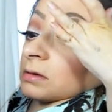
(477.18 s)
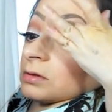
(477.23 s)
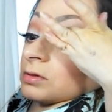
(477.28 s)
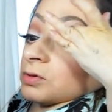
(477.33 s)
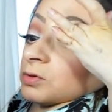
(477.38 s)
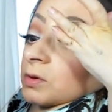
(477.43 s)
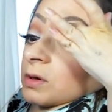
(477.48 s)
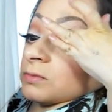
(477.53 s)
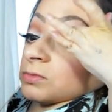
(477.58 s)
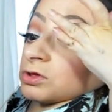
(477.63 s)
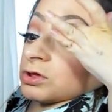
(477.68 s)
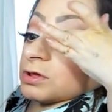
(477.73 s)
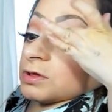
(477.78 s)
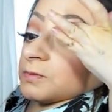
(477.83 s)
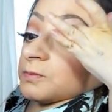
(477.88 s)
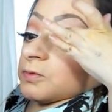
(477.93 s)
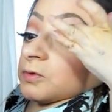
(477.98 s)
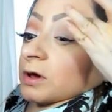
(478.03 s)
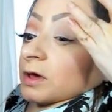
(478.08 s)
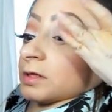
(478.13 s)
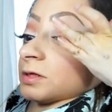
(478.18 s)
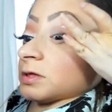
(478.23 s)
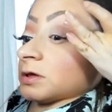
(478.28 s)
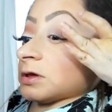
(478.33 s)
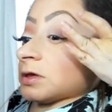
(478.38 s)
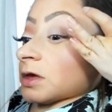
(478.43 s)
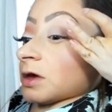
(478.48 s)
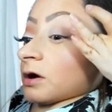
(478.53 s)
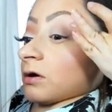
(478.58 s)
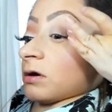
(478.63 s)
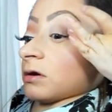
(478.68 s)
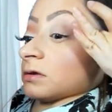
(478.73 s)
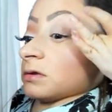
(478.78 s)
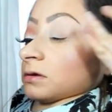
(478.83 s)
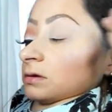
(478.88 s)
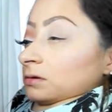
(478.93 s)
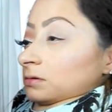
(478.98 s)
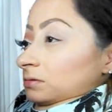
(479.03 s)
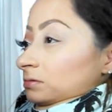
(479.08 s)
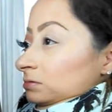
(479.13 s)
so I'm just pressing it on.
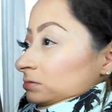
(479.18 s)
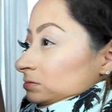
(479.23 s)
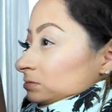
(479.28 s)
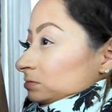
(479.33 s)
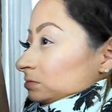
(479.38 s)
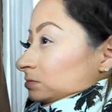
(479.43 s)
Okay, so